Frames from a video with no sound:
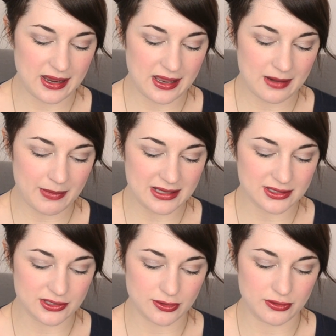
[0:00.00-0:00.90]

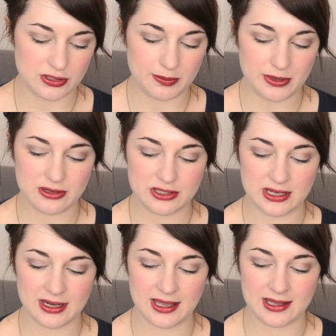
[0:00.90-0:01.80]
Illamasqua's
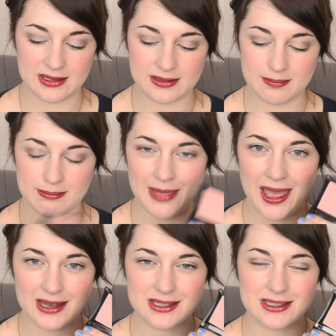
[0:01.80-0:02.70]
contribution is
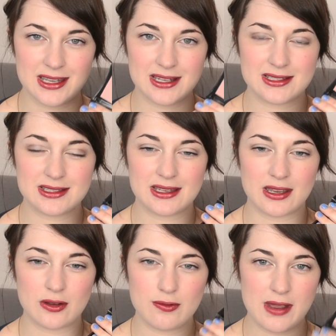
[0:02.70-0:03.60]
matte, it's
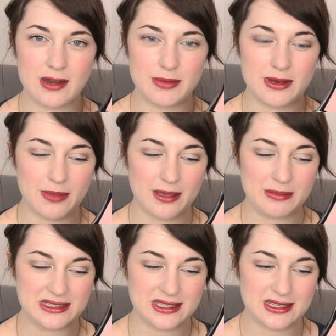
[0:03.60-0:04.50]
incredibly
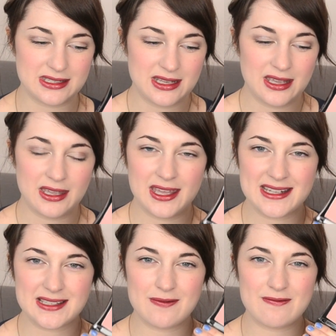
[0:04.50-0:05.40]
pigmented,
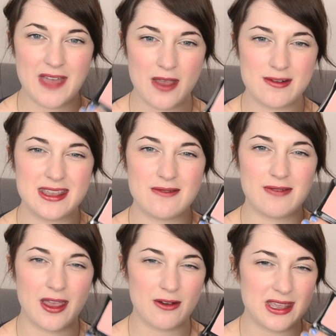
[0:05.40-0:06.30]
it's very,
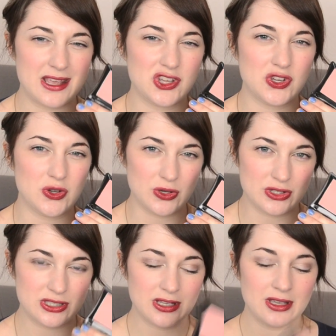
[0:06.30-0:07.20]
very
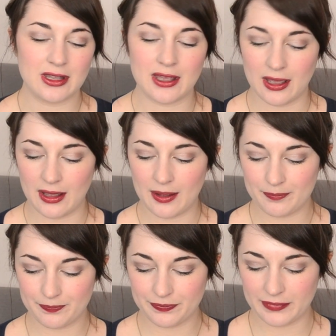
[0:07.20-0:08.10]
good.
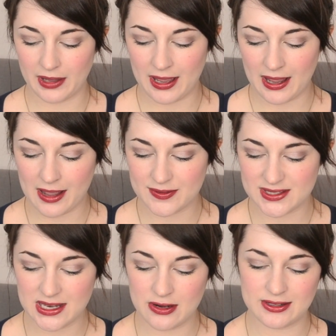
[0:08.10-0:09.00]
I've
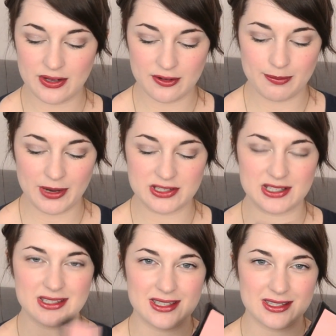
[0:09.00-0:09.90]
seen a lot of
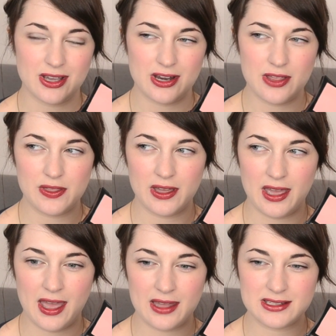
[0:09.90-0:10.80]
blushes this colour that
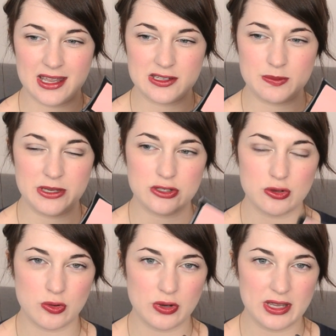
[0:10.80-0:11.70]
tend to be
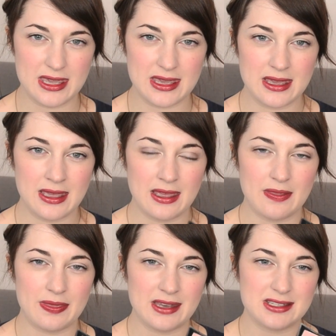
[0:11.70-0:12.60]
chalky,
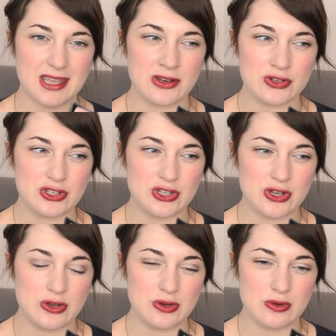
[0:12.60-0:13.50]
they tend
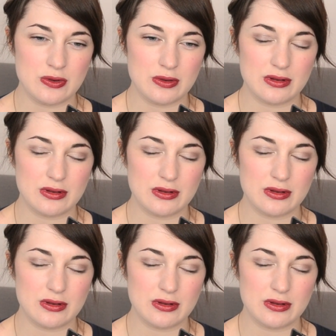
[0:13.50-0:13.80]
to